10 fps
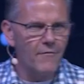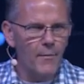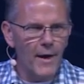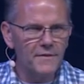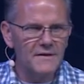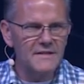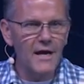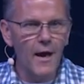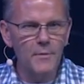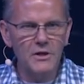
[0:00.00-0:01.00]
have about
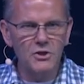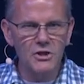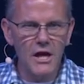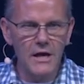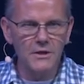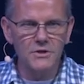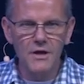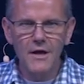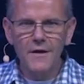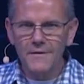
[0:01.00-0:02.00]
this coming
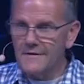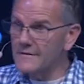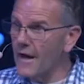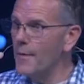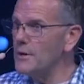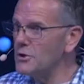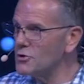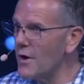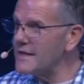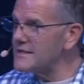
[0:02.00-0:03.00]
change this
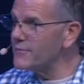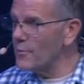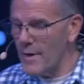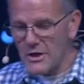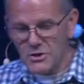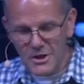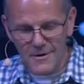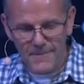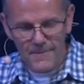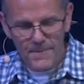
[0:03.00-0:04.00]
coming
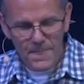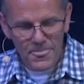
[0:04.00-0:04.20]
transformation.